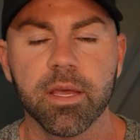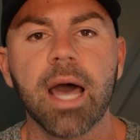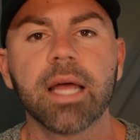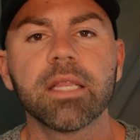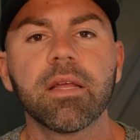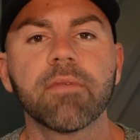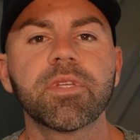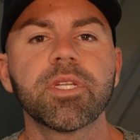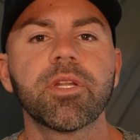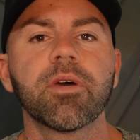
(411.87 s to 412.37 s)
I
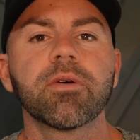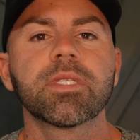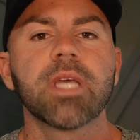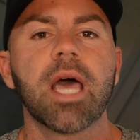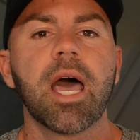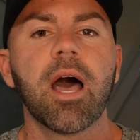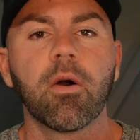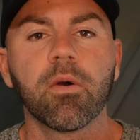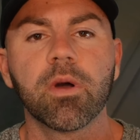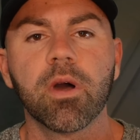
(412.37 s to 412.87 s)
love to dose
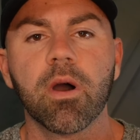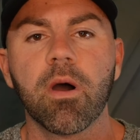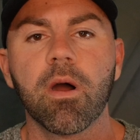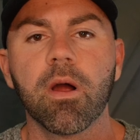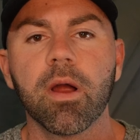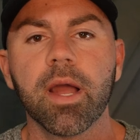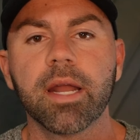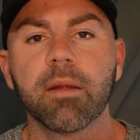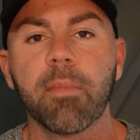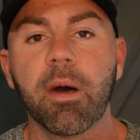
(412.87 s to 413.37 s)

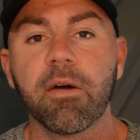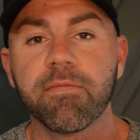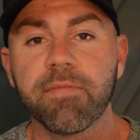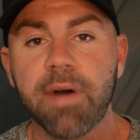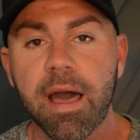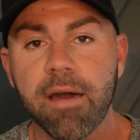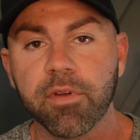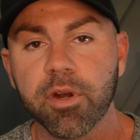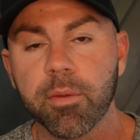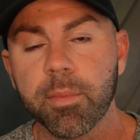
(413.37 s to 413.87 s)
L-Car at about
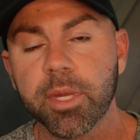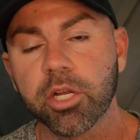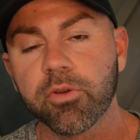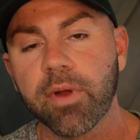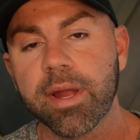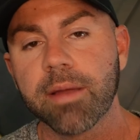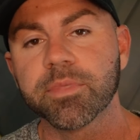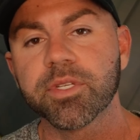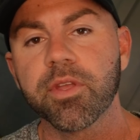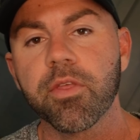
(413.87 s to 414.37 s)
500
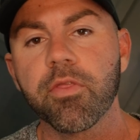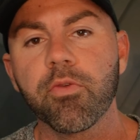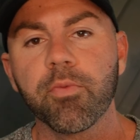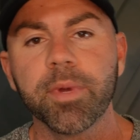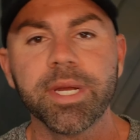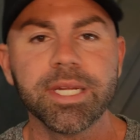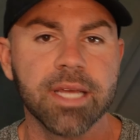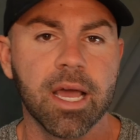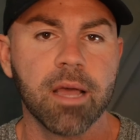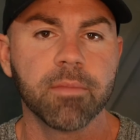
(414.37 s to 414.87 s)
milligrams
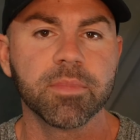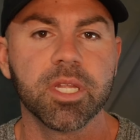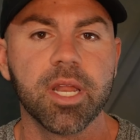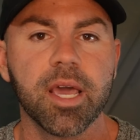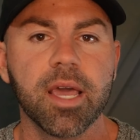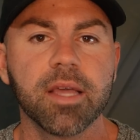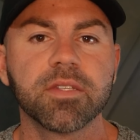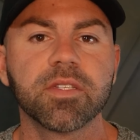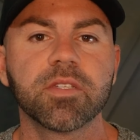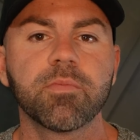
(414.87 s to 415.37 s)
3 times a
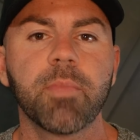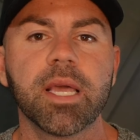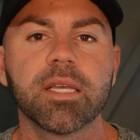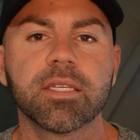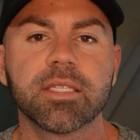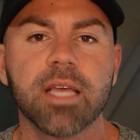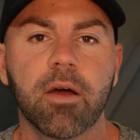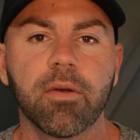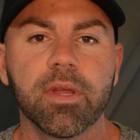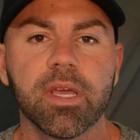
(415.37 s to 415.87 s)
day,
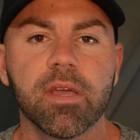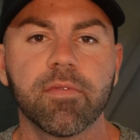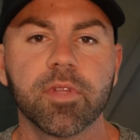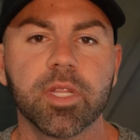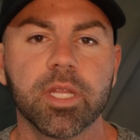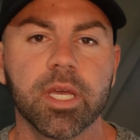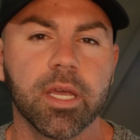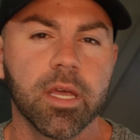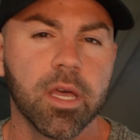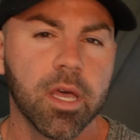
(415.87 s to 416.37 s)
spaced out
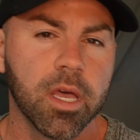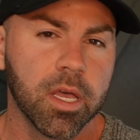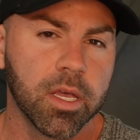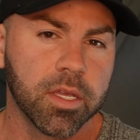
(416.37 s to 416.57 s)
evenly.